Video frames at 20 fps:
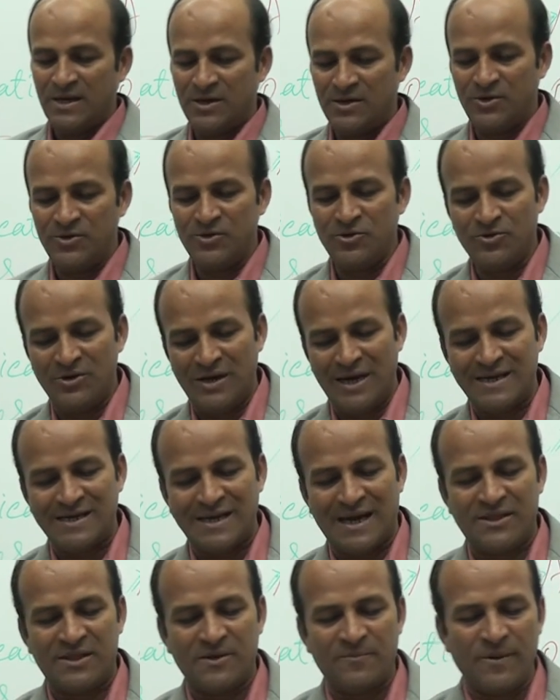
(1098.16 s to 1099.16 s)
Do you let
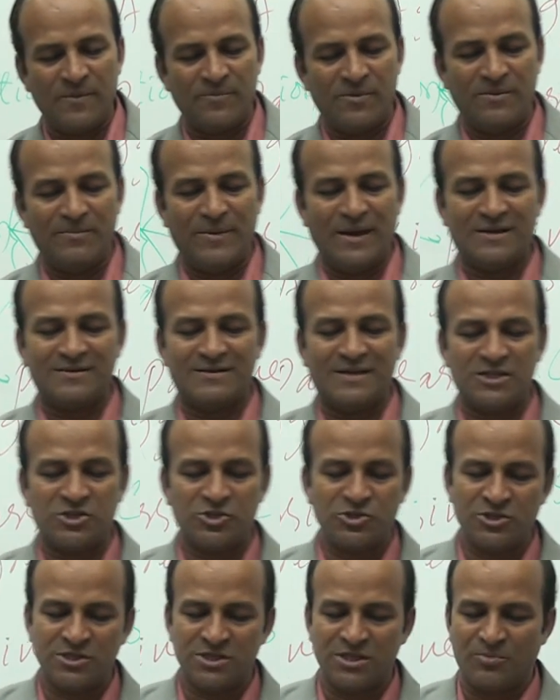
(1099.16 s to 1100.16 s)
other people make
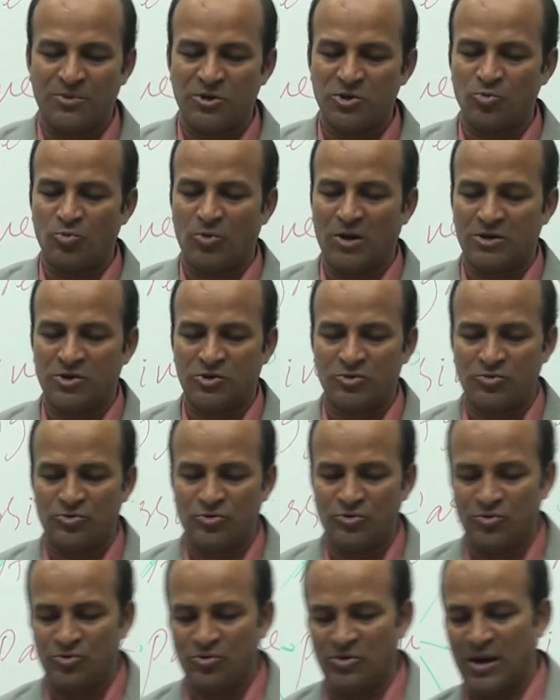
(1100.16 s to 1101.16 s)
decisions about what to
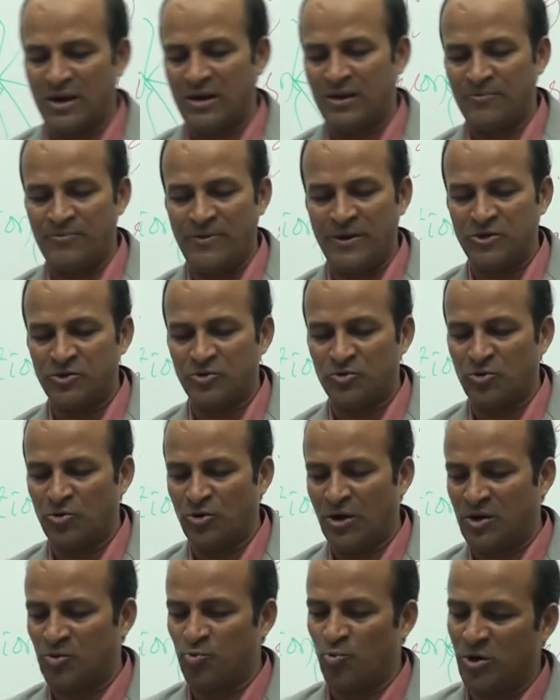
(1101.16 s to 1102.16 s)
do, uh, where to
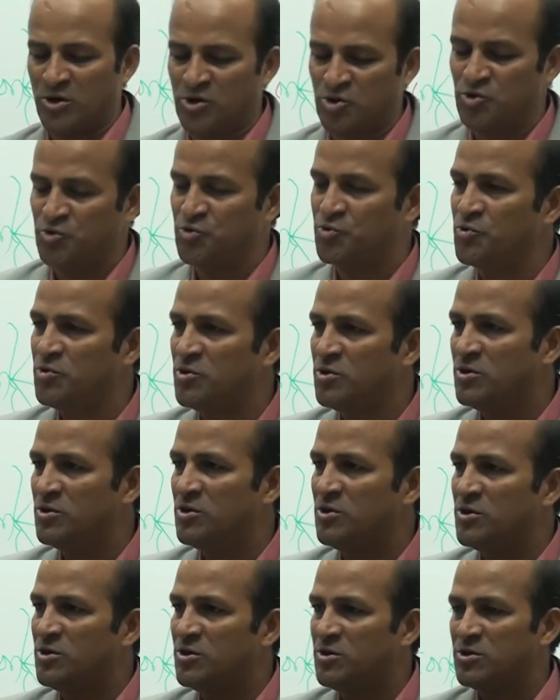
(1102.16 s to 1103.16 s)
go and what to do?
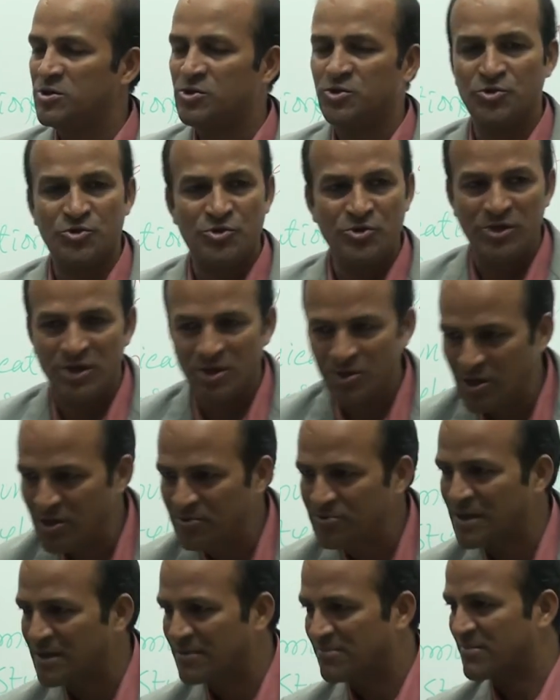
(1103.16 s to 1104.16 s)
So, do you
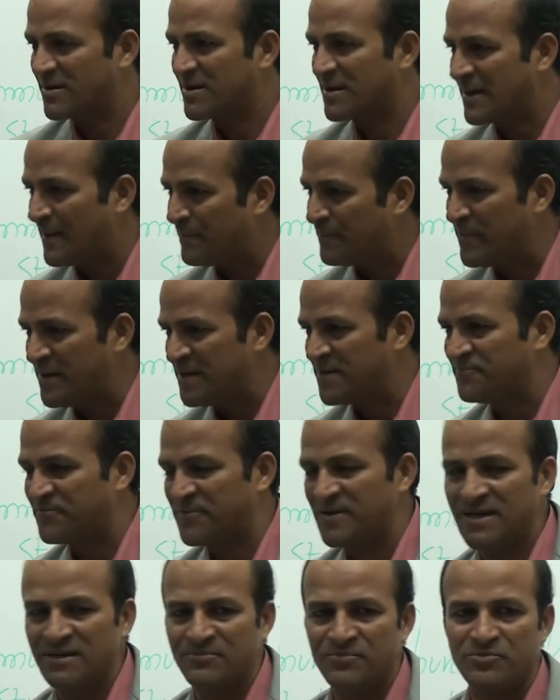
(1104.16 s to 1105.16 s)
give the complete
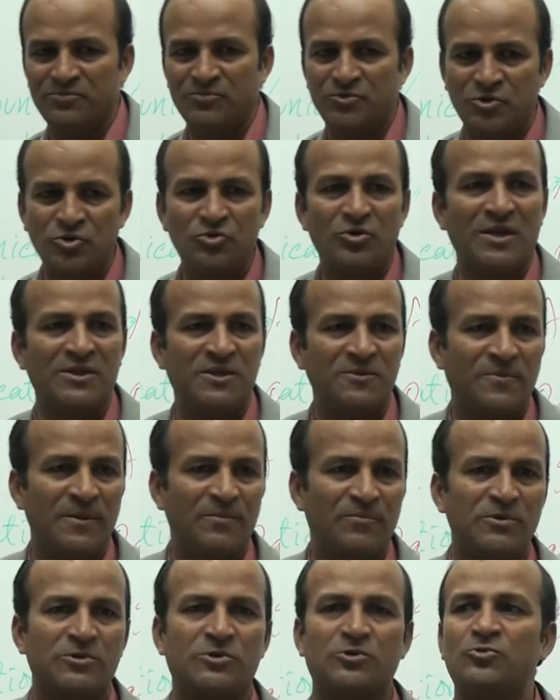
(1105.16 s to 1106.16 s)
freedom to other
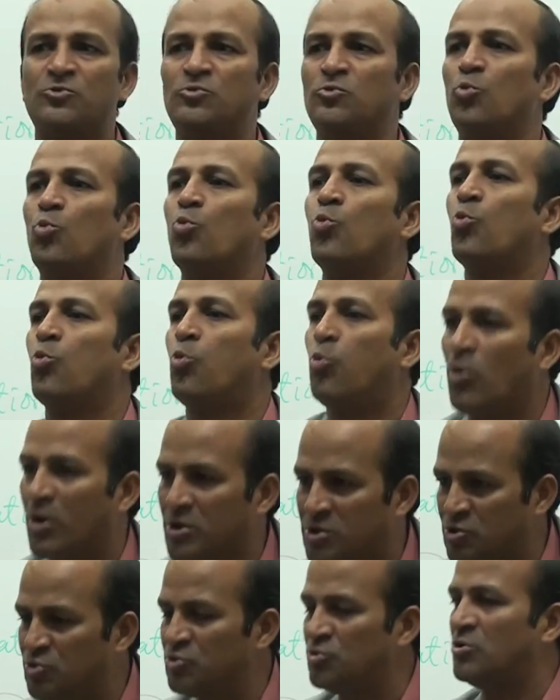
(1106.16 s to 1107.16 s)
people to
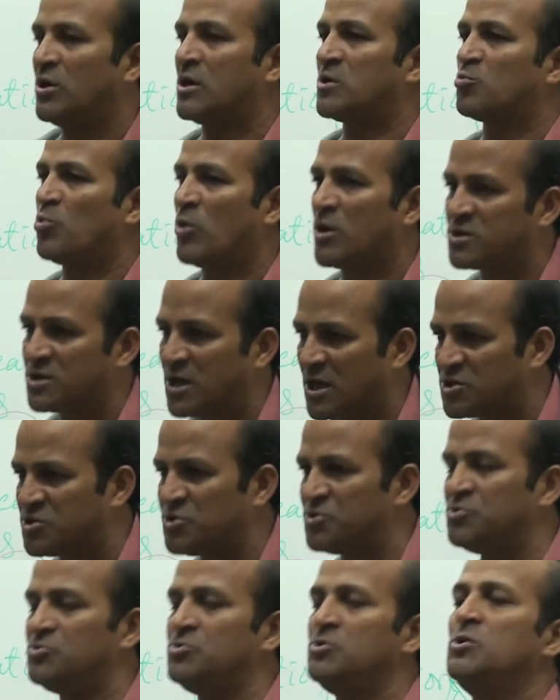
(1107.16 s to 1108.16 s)
what to do and what not
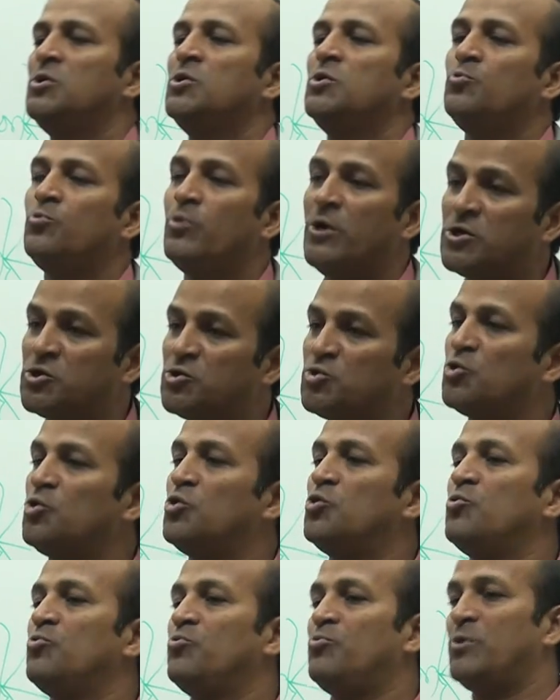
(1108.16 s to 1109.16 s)
to do, where to
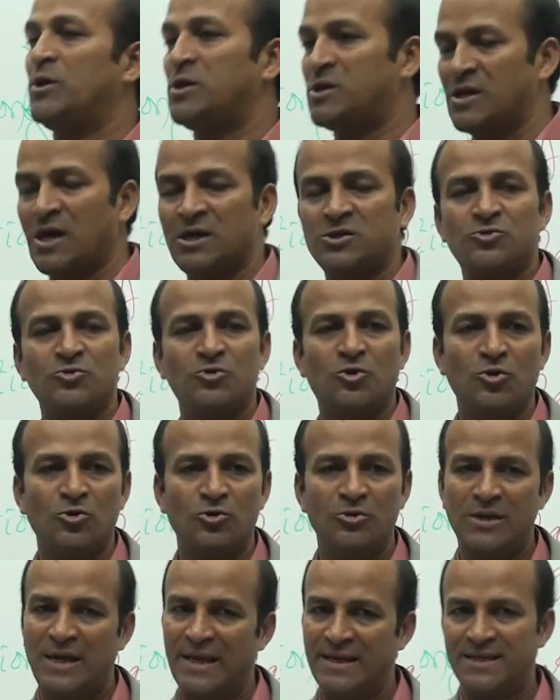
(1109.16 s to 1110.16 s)
go, where not to go
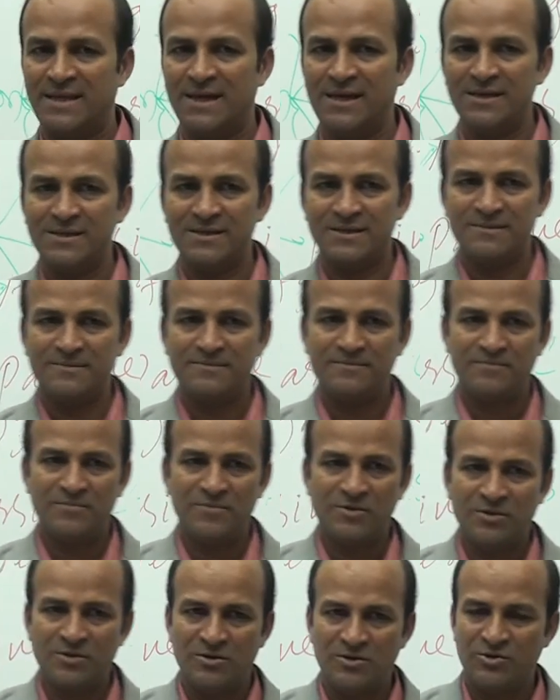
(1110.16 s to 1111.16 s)
like that?
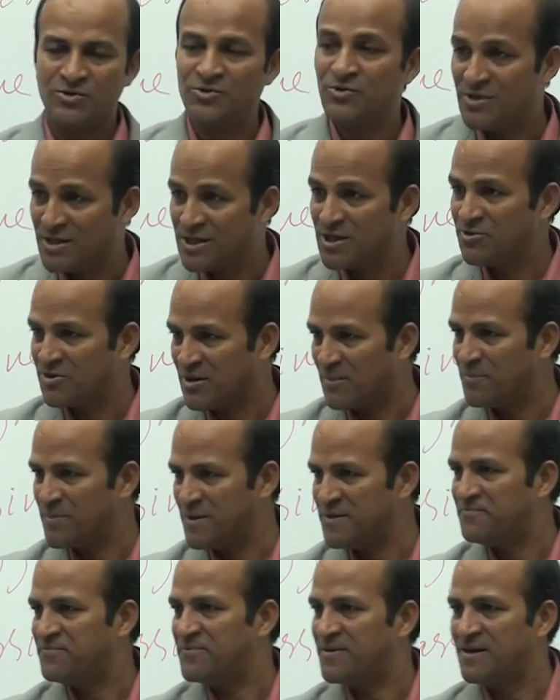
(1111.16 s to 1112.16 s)
Do you give
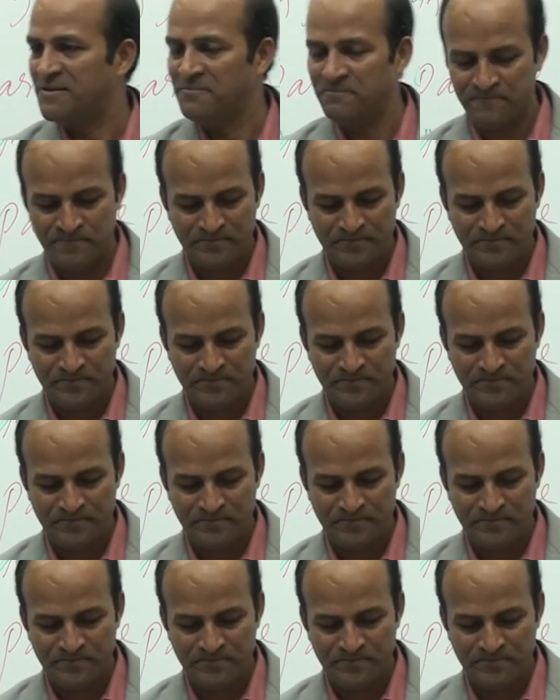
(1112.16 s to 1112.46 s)
complete freedom?